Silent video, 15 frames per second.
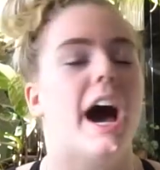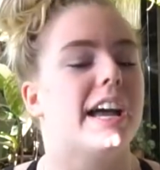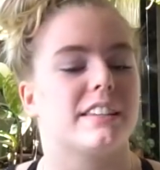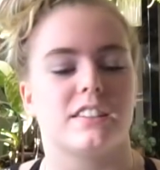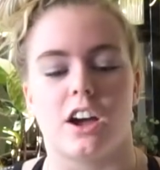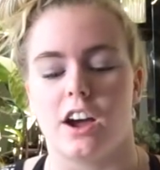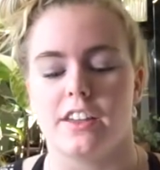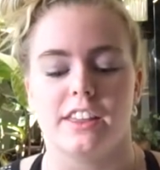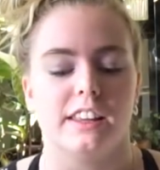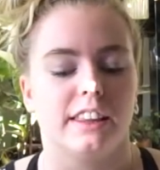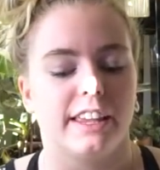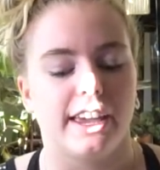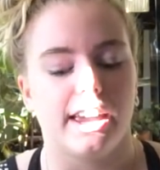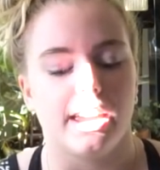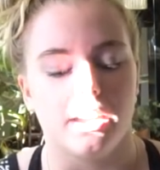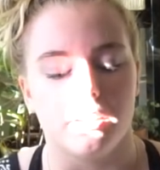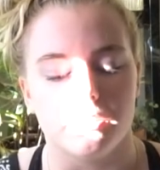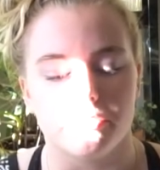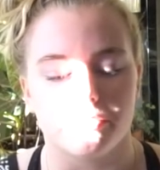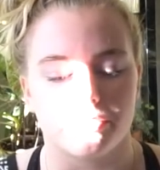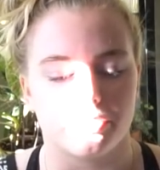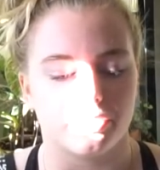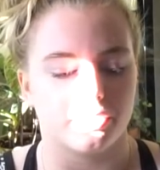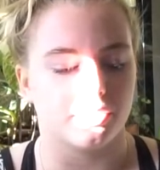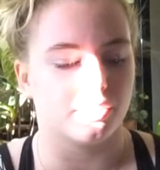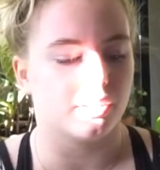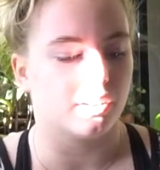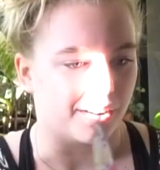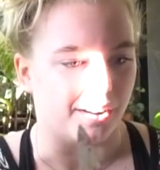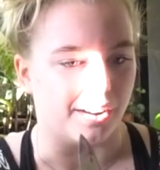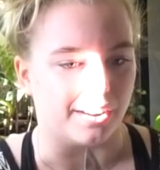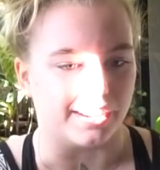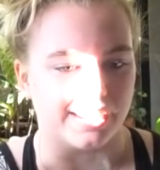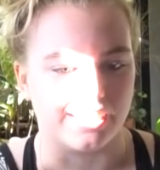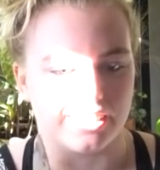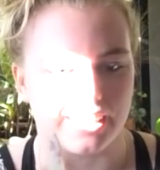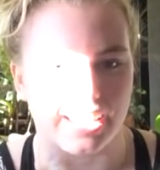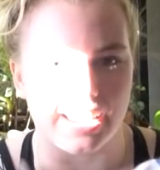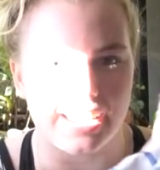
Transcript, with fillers: I saw the leaf. Oh, can you see